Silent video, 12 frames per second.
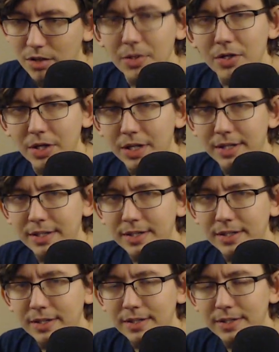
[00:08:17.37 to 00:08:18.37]
be good,
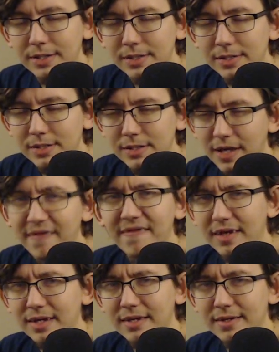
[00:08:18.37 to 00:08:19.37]
I
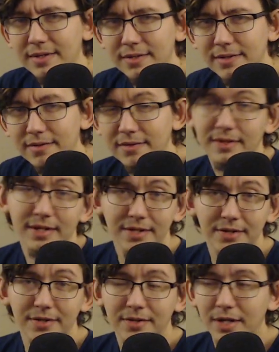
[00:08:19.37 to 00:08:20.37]
think. I
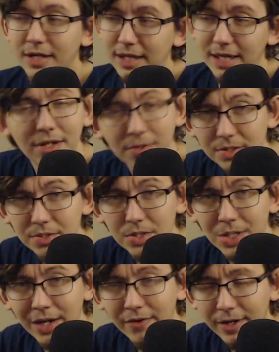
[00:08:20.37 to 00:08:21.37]
don't know, can't know until you
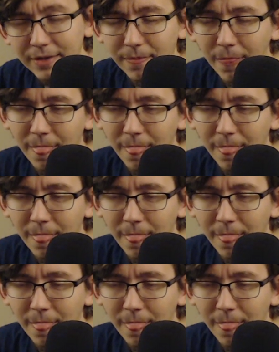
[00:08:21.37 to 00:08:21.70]
try, right?